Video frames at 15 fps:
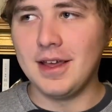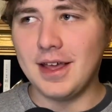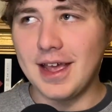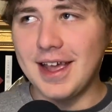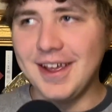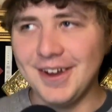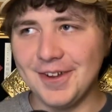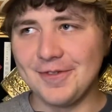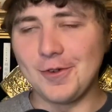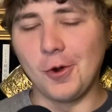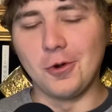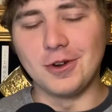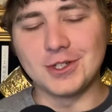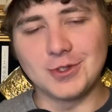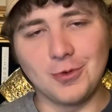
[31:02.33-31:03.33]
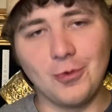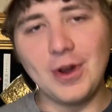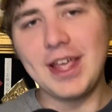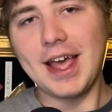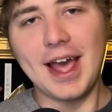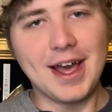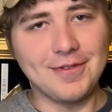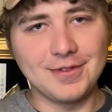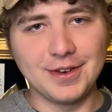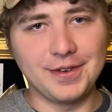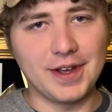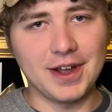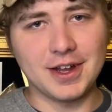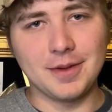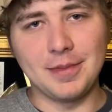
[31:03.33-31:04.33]
And of course, we have to
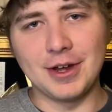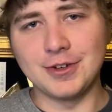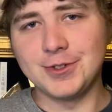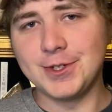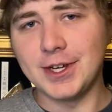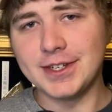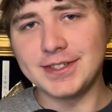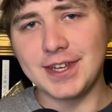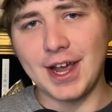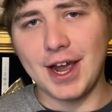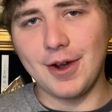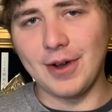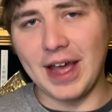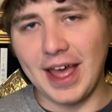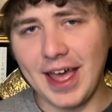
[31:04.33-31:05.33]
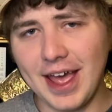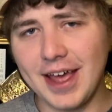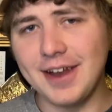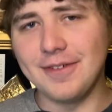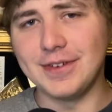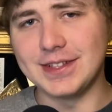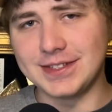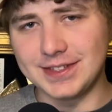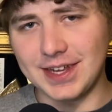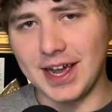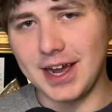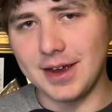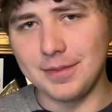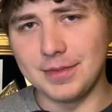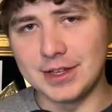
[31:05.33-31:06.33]
talk about just how ahead of its
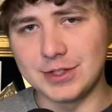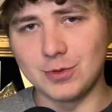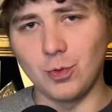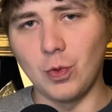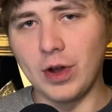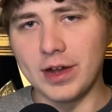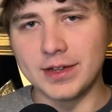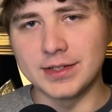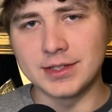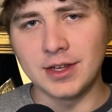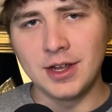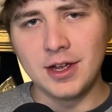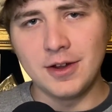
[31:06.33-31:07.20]
time this was